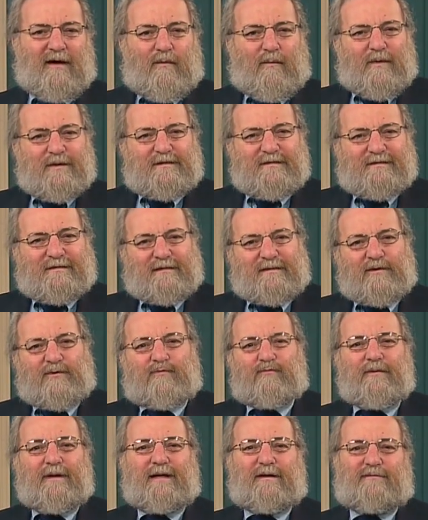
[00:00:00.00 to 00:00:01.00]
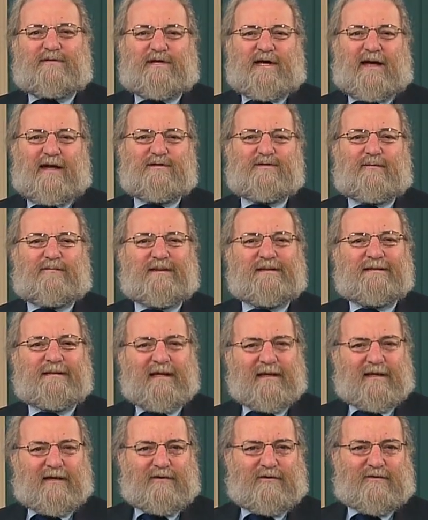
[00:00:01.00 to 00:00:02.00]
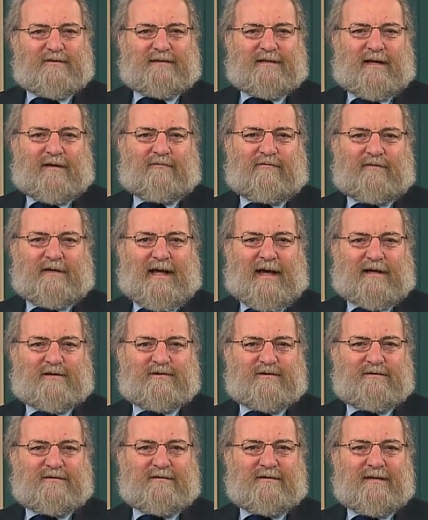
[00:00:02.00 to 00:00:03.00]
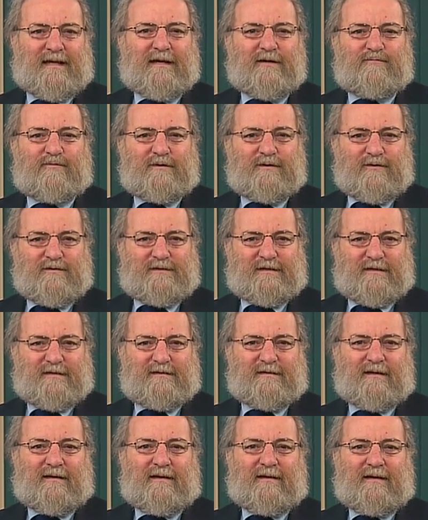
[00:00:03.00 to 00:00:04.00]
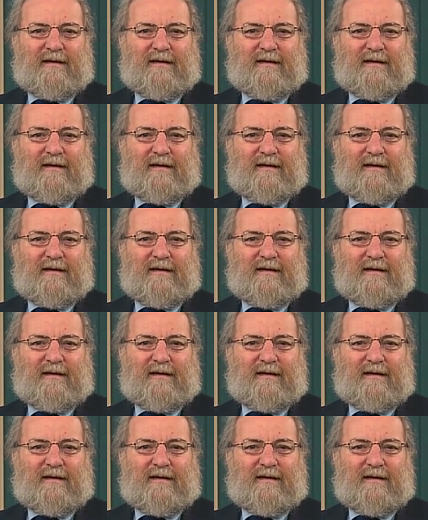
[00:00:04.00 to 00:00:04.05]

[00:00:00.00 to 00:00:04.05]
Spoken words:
which is the degree of change a particular set of reaction introduces